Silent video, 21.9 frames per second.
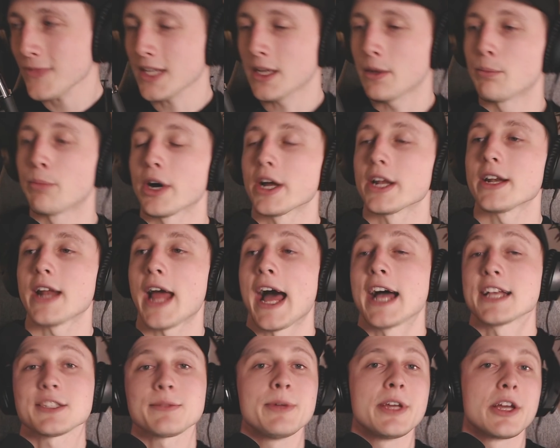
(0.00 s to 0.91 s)
But
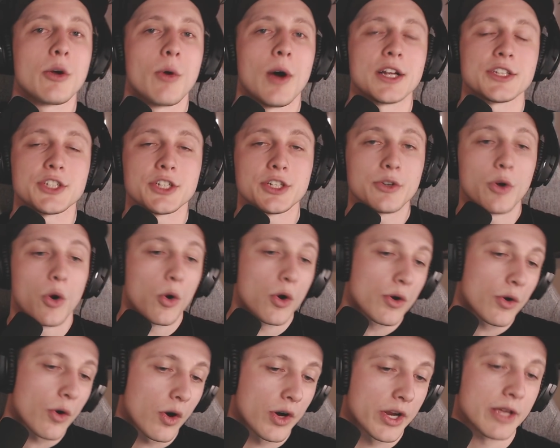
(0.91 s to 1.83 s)
ask me a question
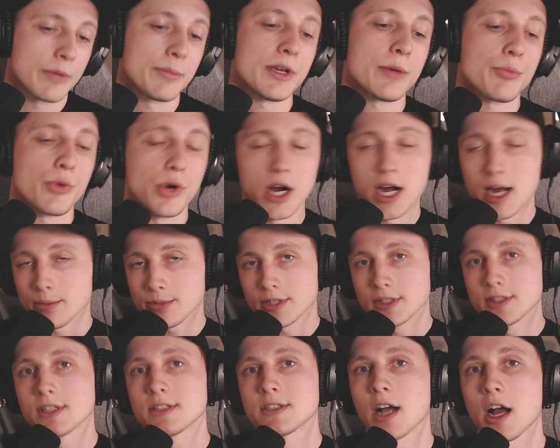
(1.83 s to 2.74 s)
or give me a prompt
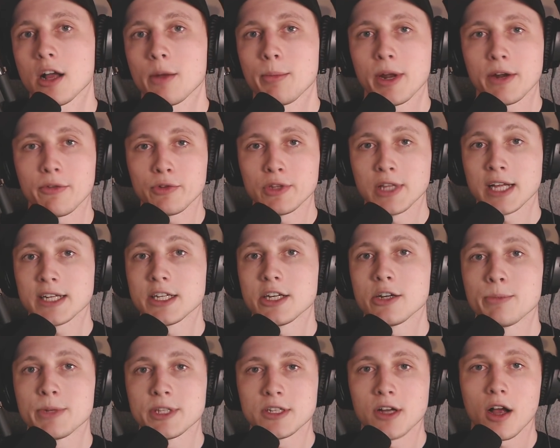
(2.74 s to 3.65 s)
to talk about if you'd like to hear
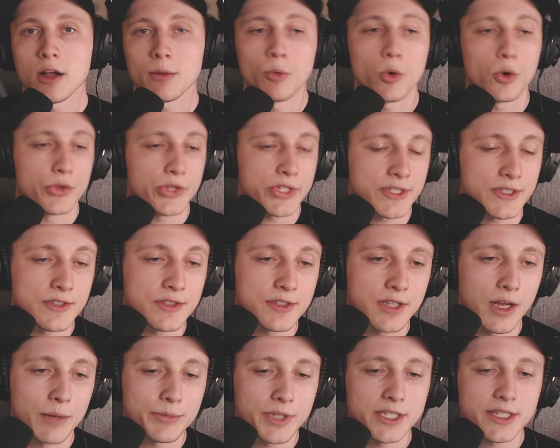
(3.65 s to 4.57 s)
me talk more. This is
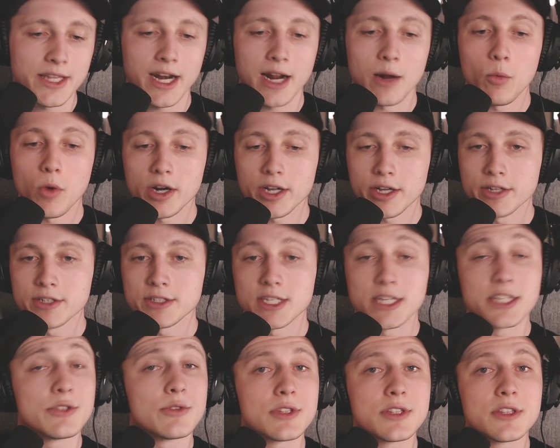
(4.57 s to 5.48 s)
something that I want to
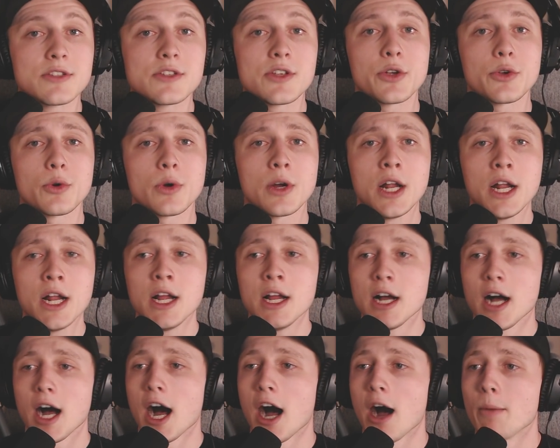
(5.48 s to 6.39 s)
continue to do,
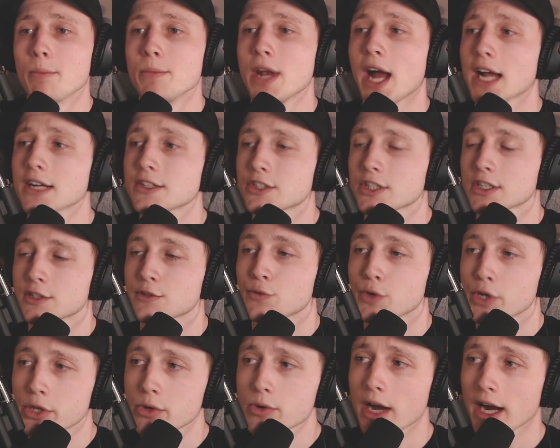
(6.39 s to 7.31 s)
not just for
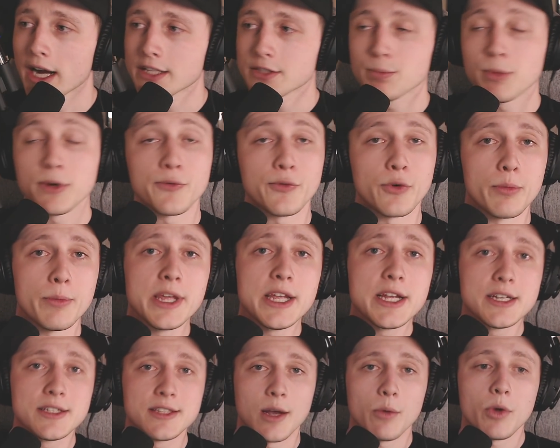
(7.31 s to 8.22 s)
you guys, but for me,
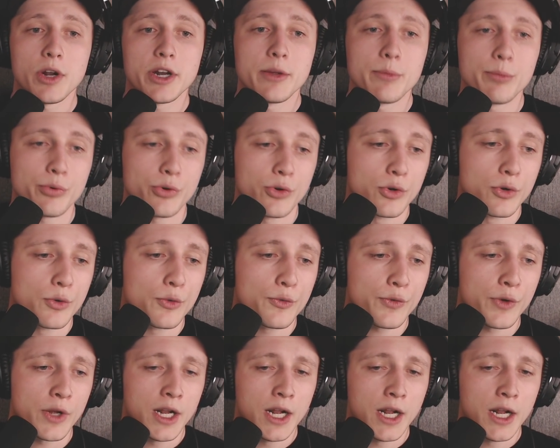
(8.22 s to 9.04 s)
because I want to improve